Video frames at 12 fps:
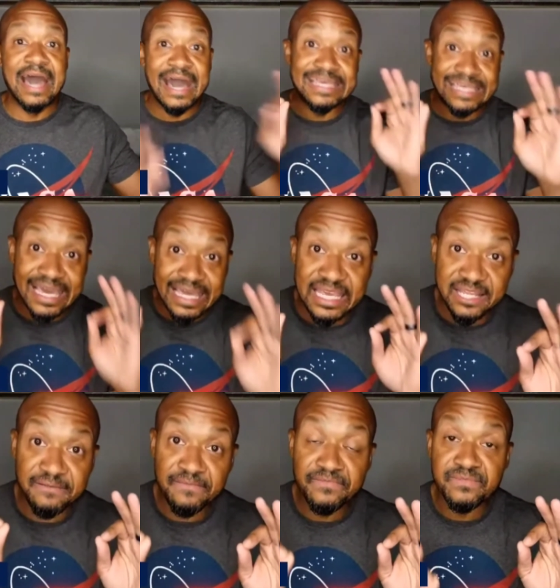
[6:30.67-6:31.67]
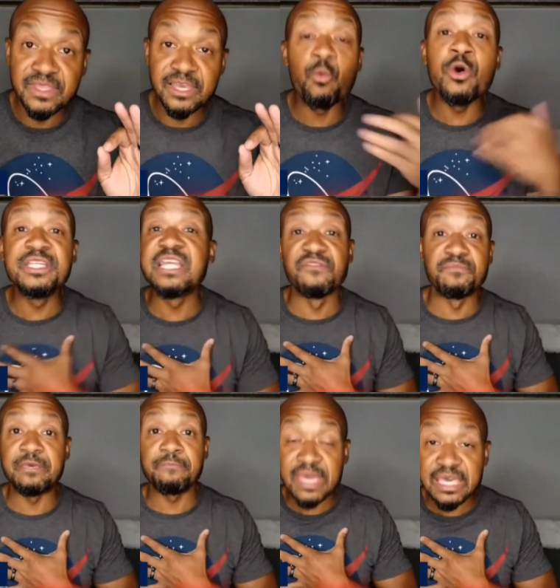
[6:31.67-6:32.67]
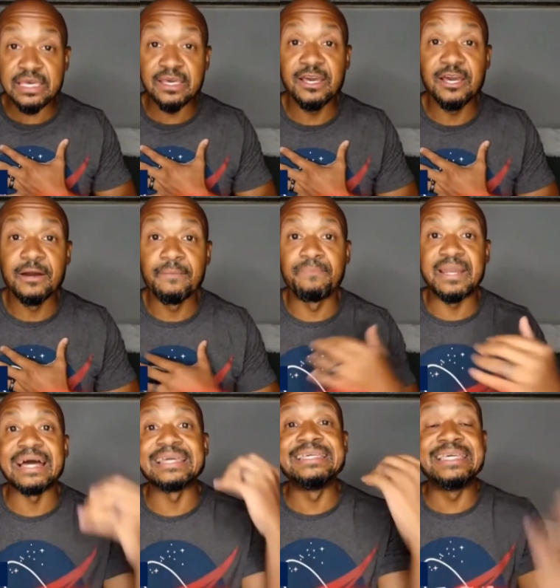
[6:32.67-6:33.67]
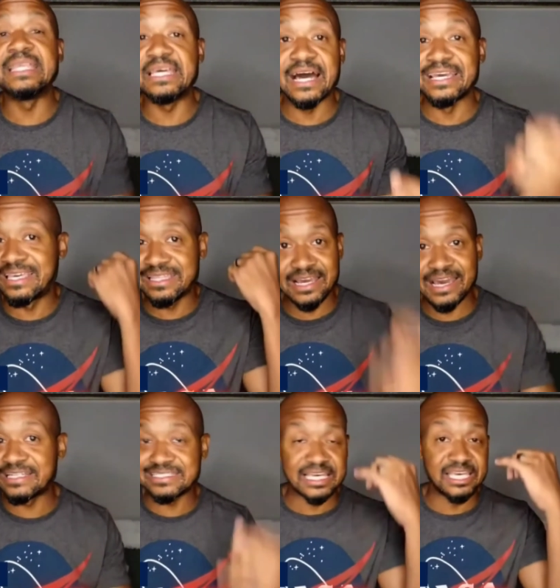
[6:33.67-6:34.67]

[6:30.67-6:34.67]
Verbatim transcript: I get it. It would never be me, but I get I get the angst.